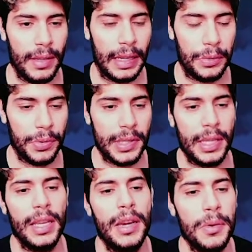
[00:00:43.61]

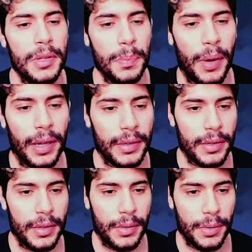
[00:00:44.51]
interesting here is
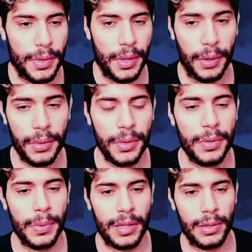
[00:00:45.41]
Prankster
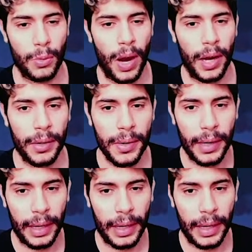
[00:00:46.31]
Thunderous with Swagger